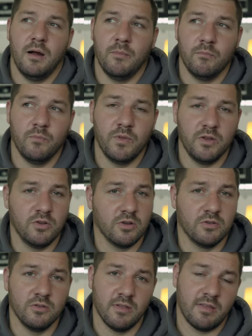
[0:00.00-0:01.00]
And
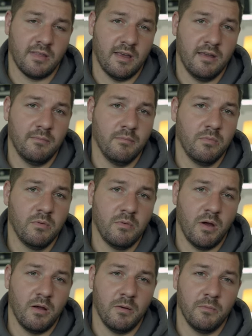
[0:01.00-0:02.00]
you could do the same
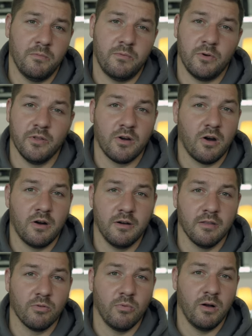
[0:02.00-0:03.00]
for the
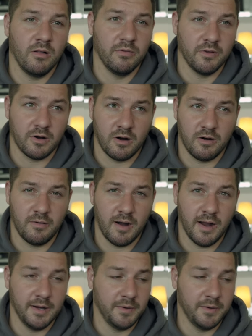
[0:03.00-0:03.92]
car as well, the car